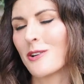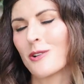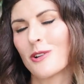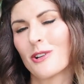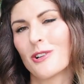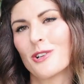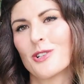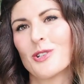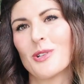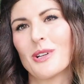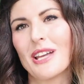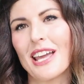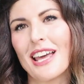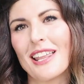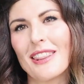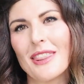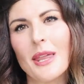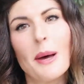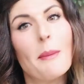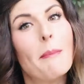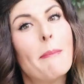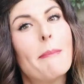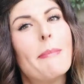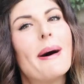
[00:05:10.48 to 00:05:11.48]
in order to get
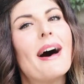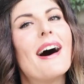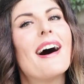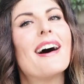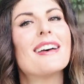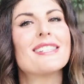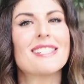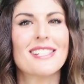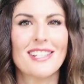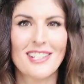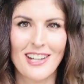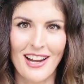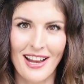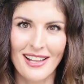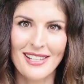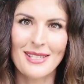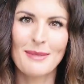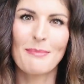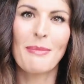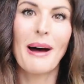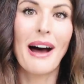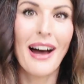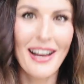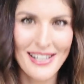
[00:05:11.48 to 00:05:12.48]
the best
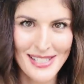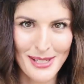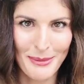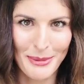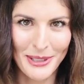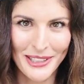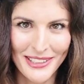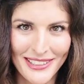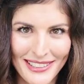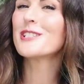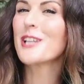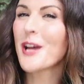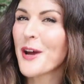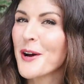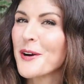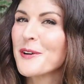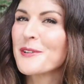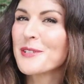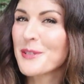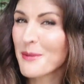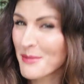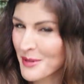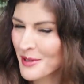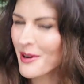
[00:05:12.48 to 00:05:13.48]
shots possible.
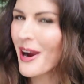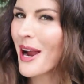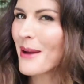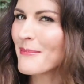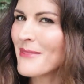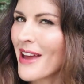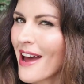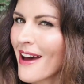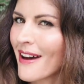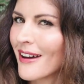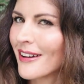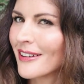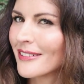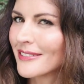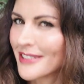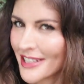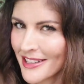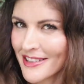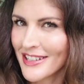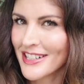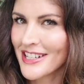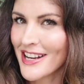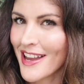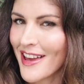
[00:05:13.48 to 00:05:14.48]
So subscribe now
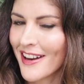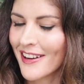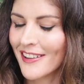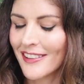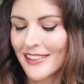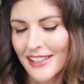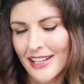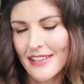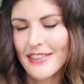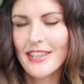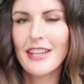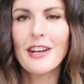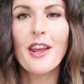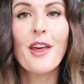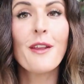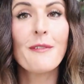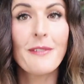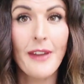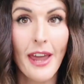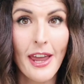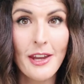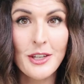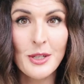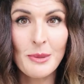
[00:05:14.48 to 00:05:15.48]
to the channel and hit that
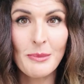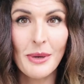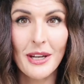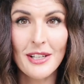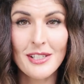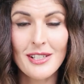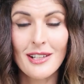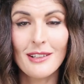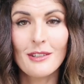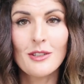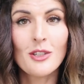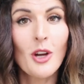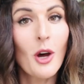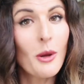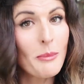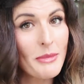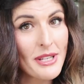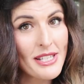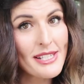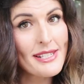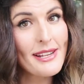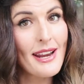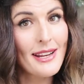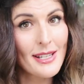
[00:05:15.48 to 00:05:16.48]
notification bell so you don't
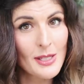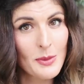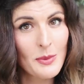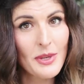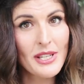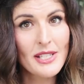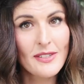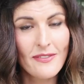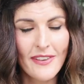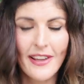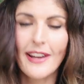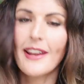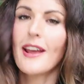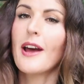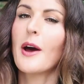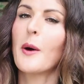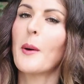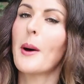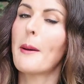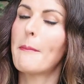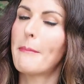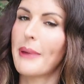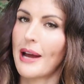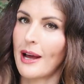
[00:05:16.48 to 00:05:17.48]
miss next week's
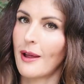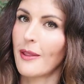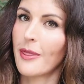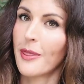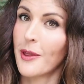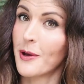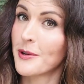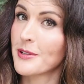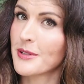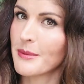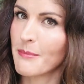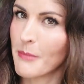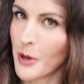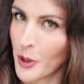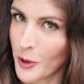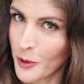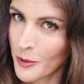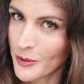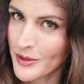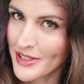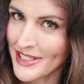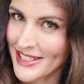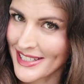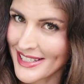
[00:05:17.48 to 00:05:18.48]
video about those
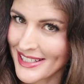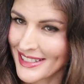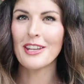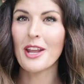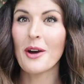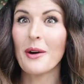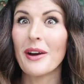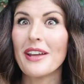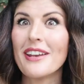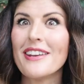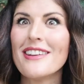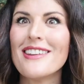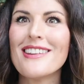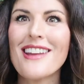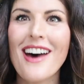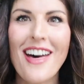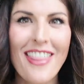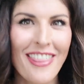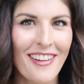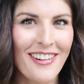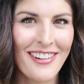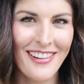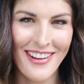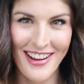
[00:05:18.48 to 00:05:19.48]
modes. Now,
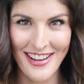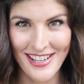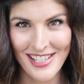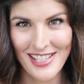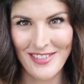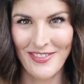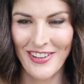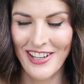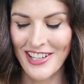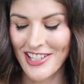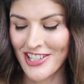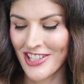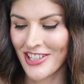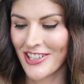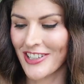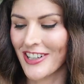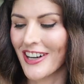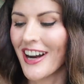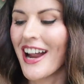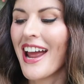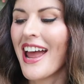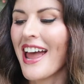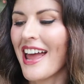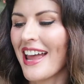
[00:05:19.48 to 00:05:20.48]
another nice
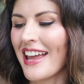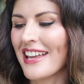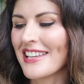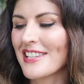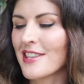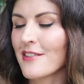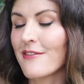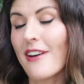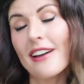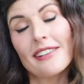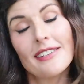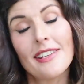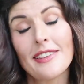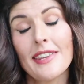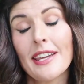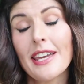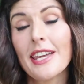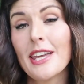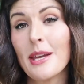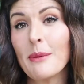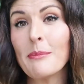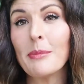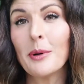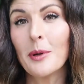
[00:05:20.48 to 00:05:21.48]
feature is the fact that the
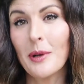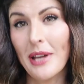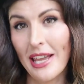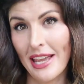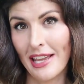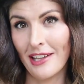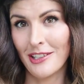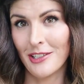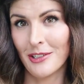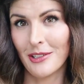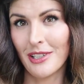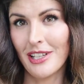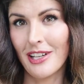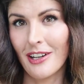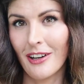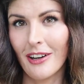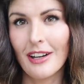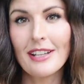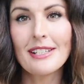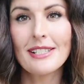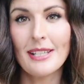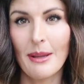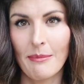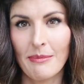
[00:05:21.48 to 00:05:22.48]
gimbal handle here
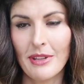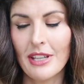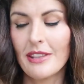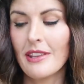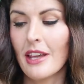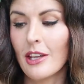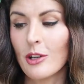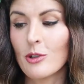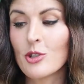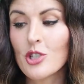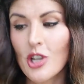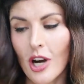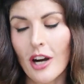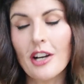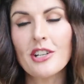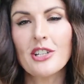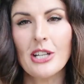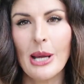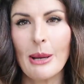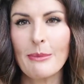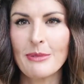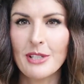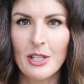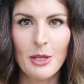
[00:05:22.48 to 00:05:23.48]
is something that you charge
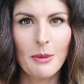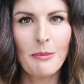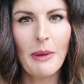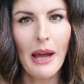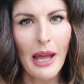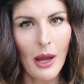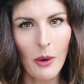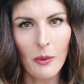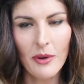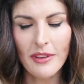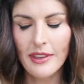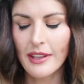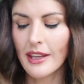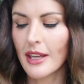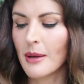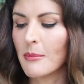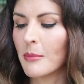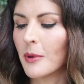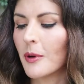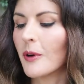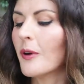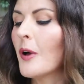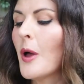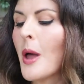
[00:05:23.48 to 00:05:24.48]
up, so you power the
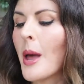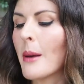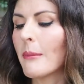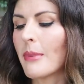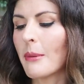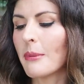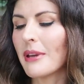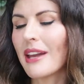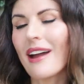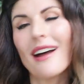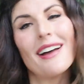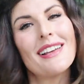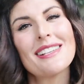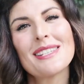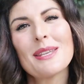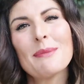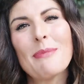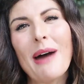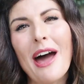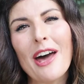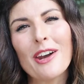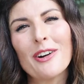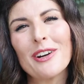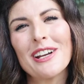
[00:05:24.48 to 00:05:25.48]
gimbal, but because the
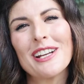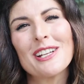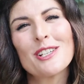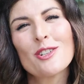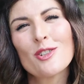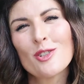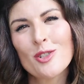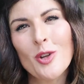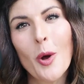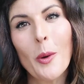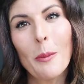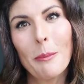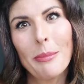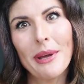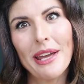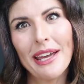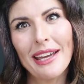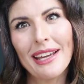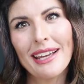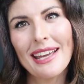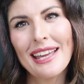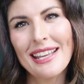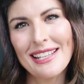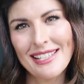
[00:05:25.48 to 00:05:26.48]
battery is so
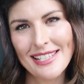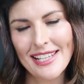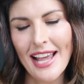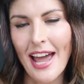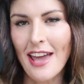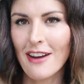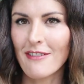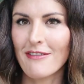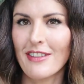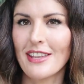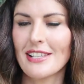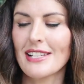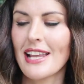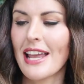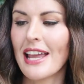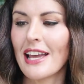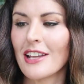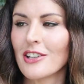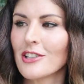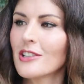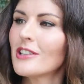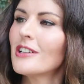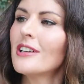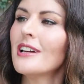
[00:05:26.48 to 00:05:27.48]
big inside of this
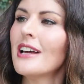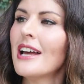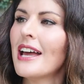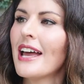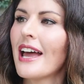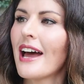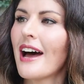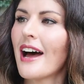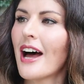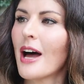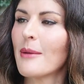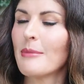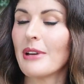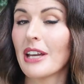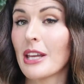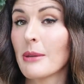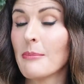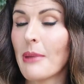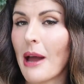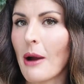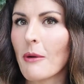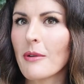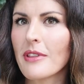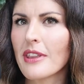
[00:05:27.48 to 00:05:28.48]
handle, um, it
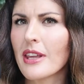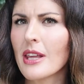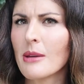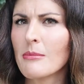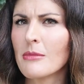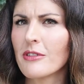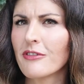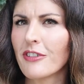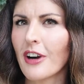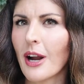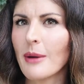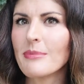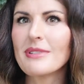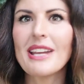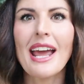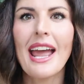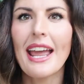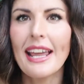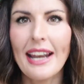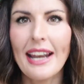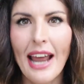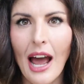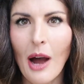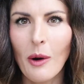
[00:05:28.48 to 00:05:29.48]
can power the gimbal for up to
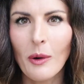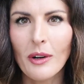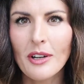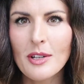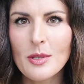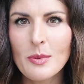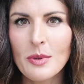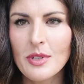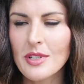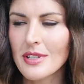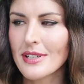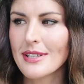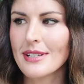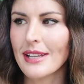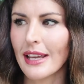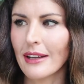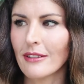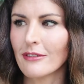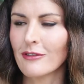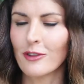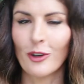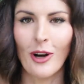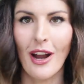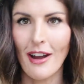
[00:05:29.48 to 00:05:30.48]
eight hours, which is
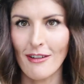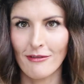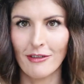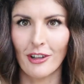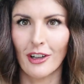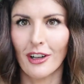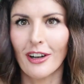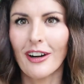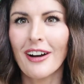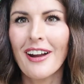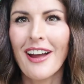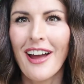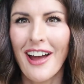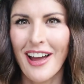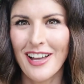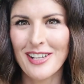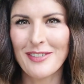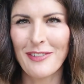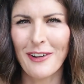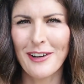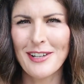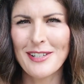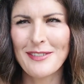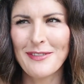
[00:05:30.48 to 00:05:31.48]
like forever as
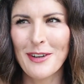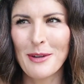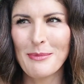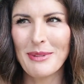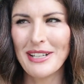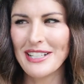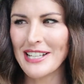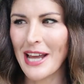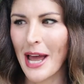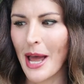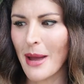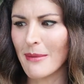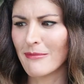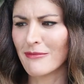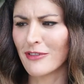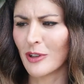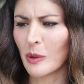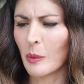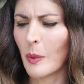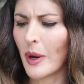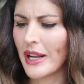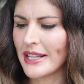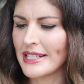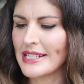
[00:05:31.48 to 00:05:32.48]
far as filming time for
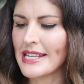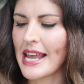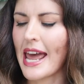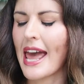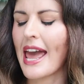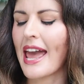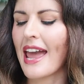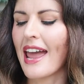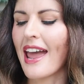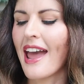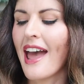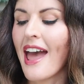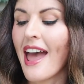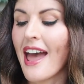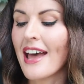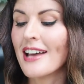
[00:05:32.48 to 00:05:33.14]
one day.